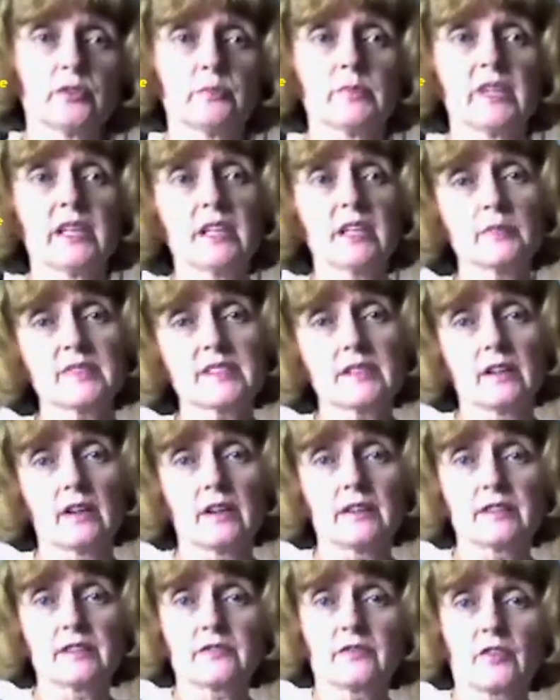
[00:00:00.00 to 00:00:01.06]
a
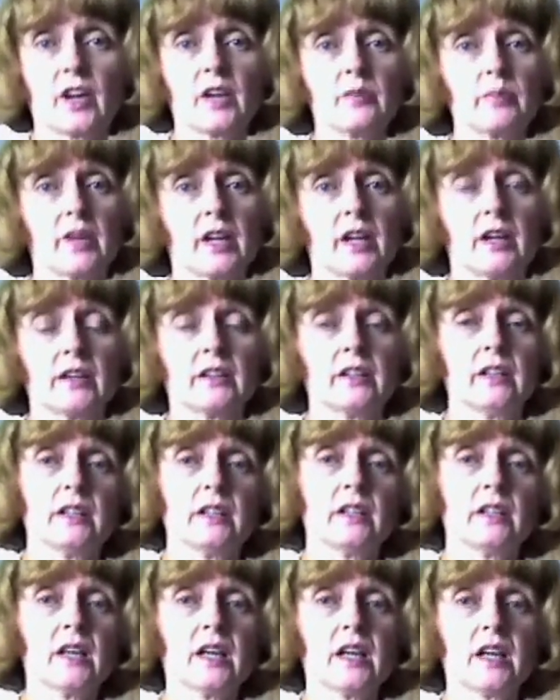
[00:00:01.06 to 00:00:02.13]
medium-sized frying pan
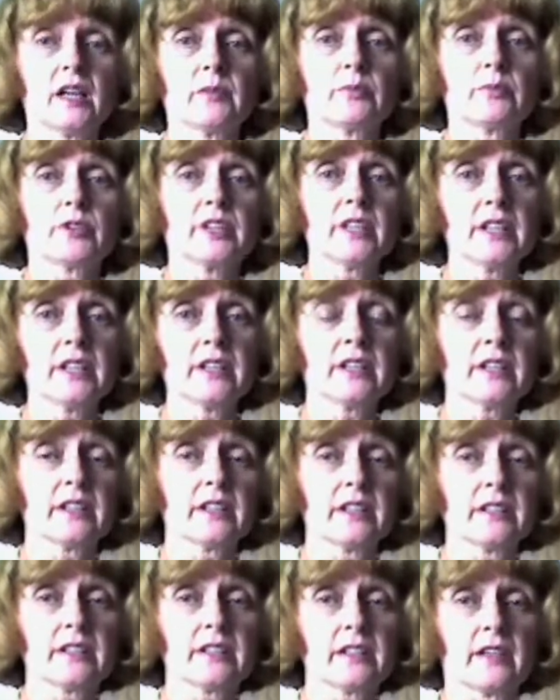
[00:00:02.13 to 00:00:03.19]
and preheated
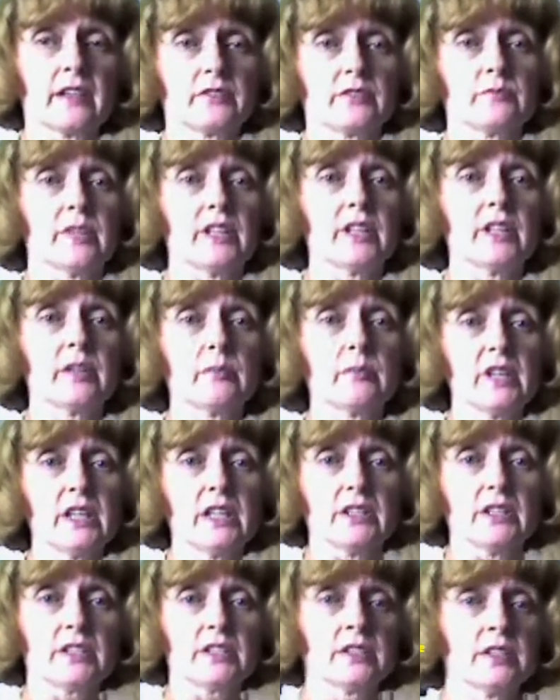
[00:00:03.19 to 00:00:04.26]
it at medium
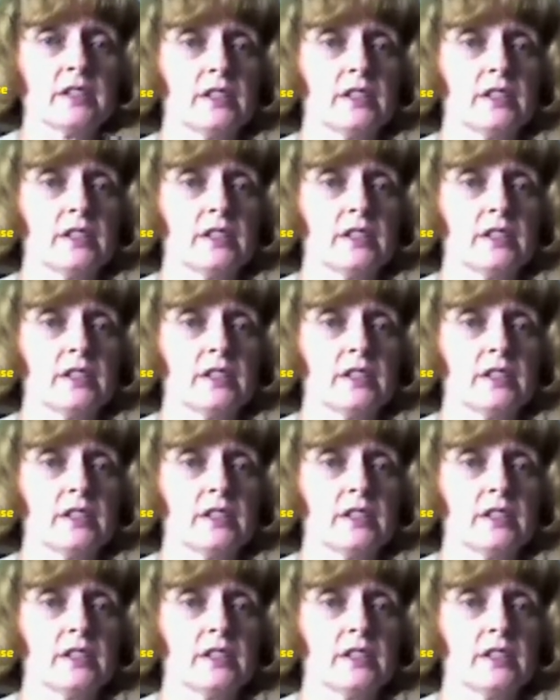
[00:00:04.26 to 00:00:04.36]
heat.